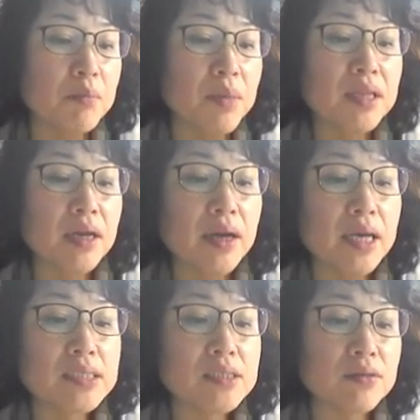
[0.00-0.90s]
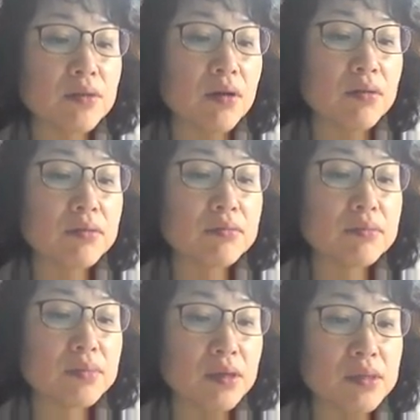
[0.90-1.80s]
Mental health
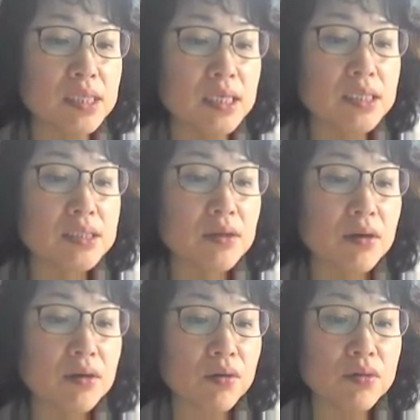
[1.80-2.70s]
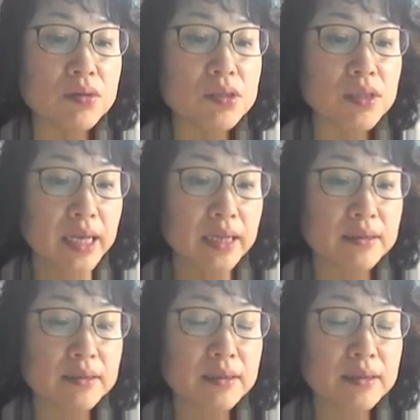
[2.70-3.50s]
nursing is a course that,